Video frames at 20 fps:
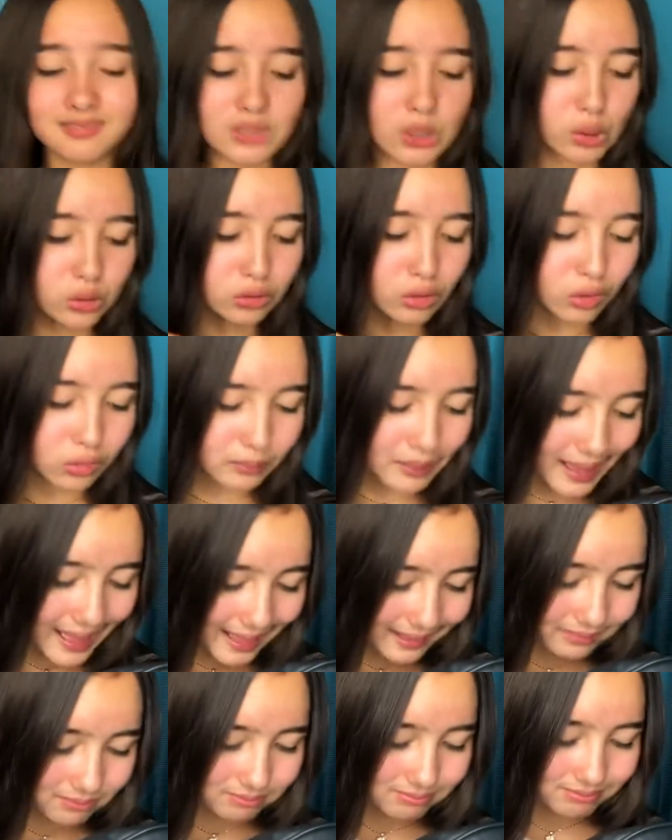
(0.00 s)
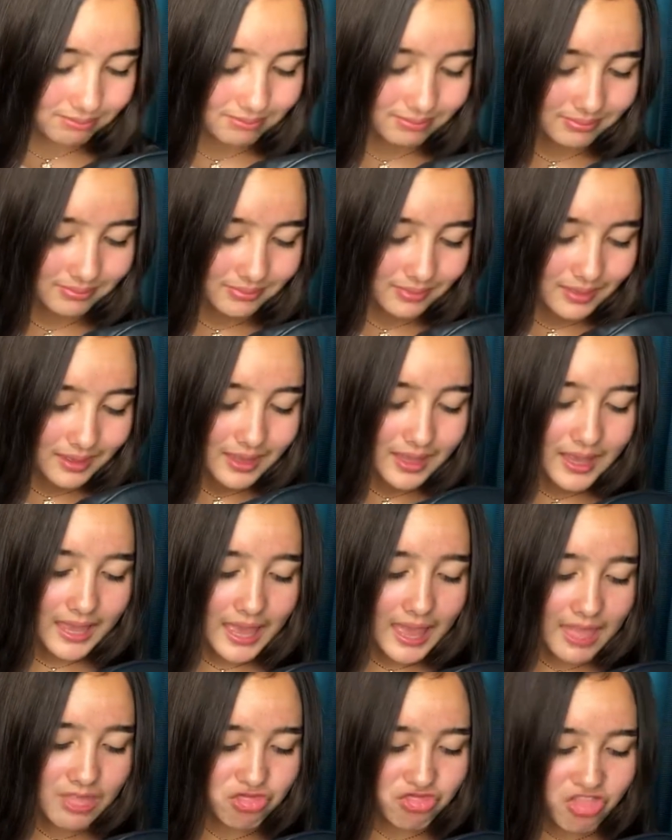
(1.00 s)
Cotton bud.
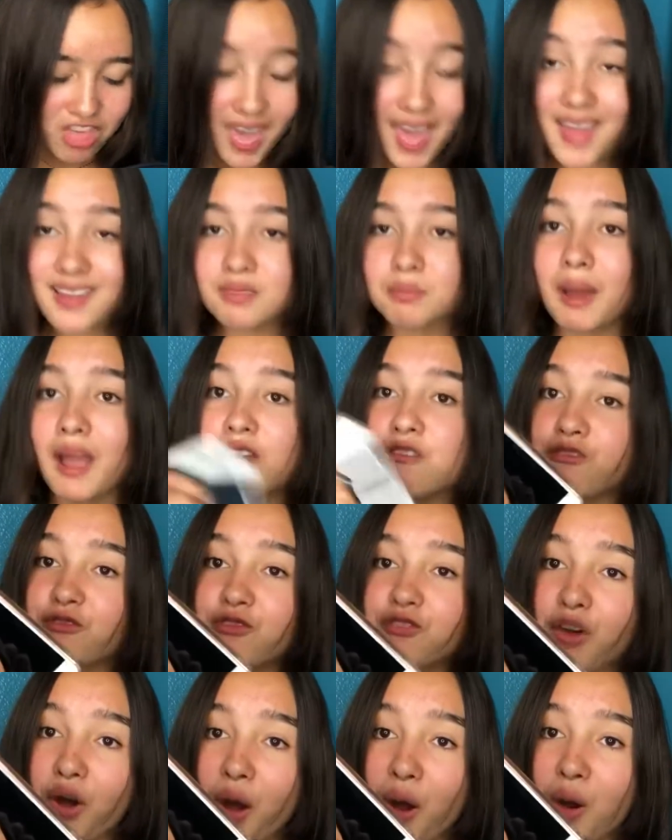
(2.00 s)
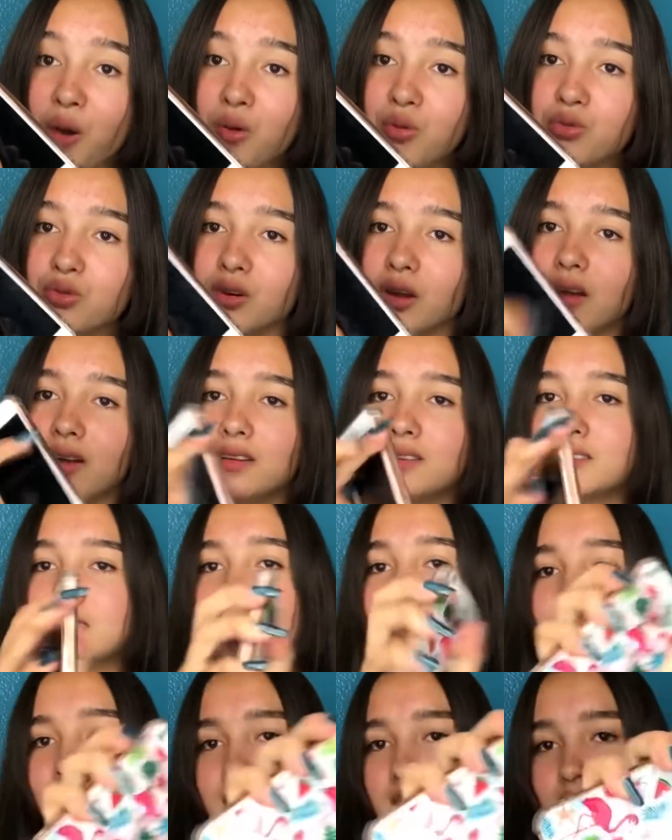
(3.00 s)
And then my phone.
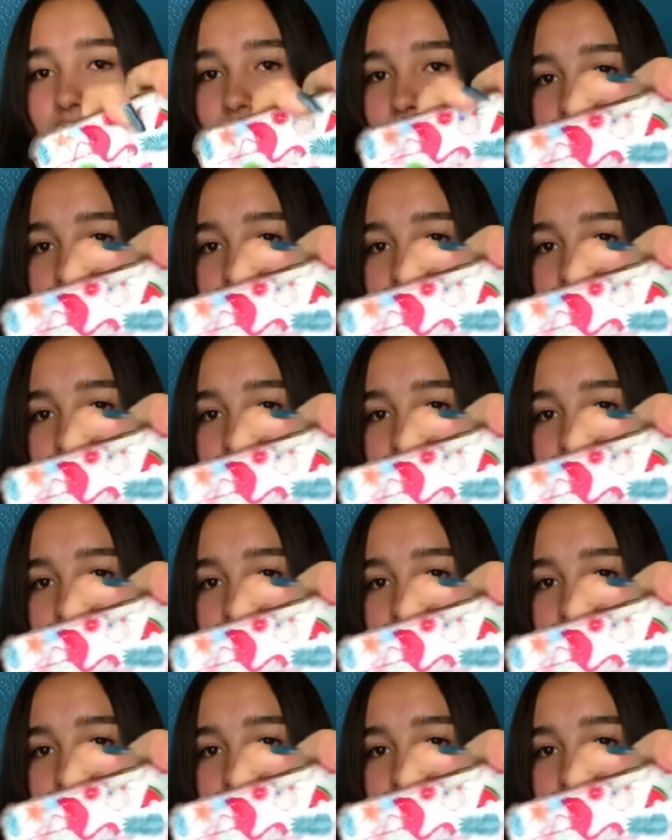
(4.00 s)
Yes,